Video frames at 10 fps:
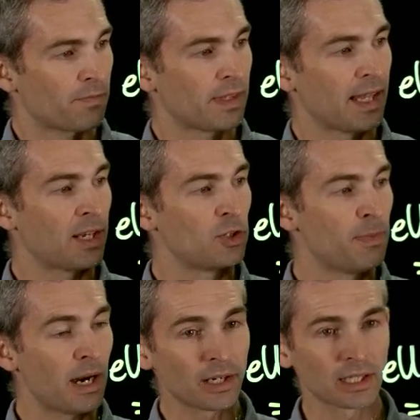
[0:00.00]
And
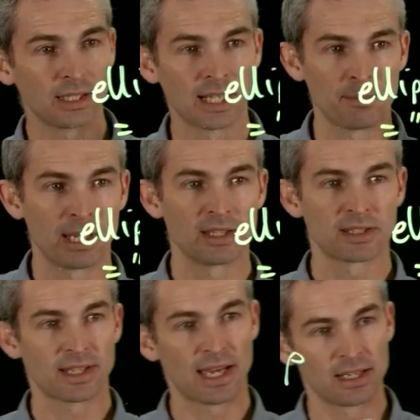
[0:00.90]
numerically, that means
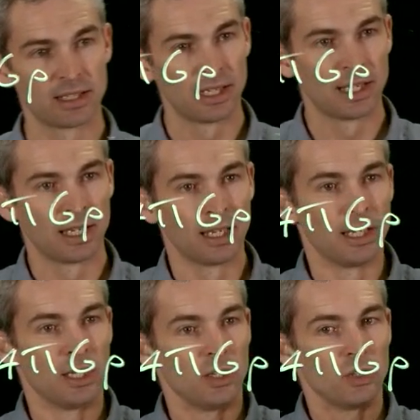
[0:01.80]
that
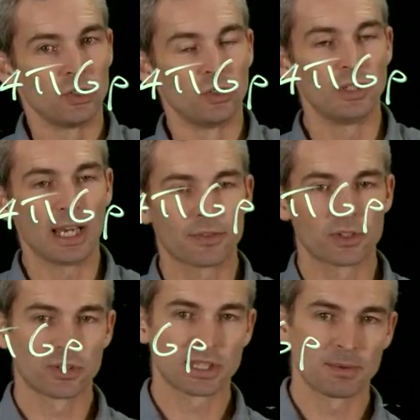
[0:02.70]
you have to
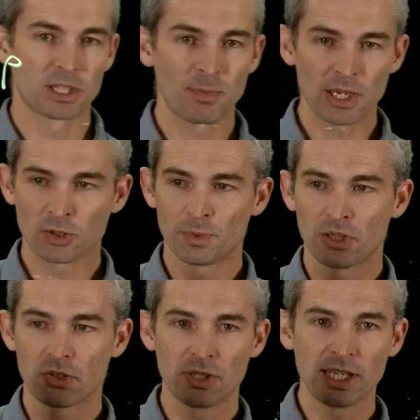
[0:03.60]
do something special
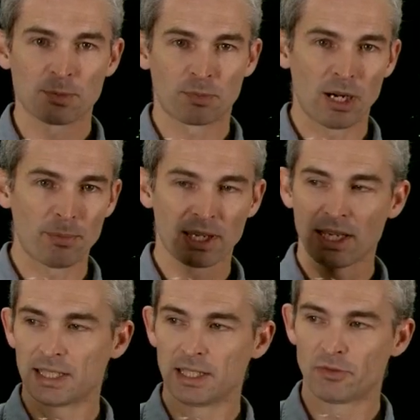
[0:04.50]
because you need to
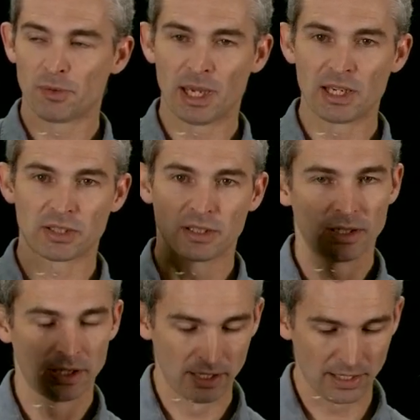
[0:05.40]
propagate the
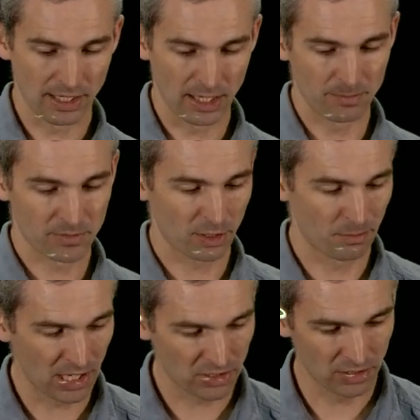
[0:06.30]
information. So
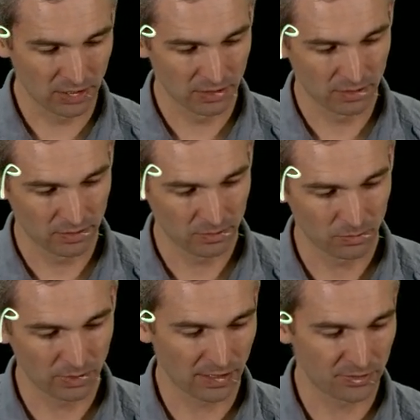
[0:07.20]
imagine
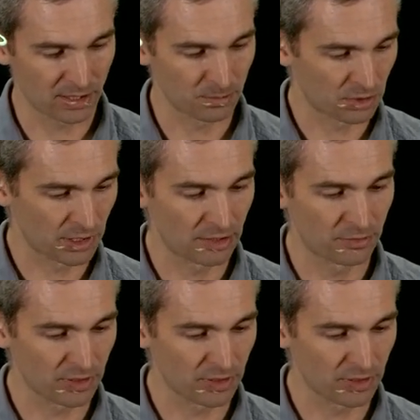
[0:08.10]
you have some grid, for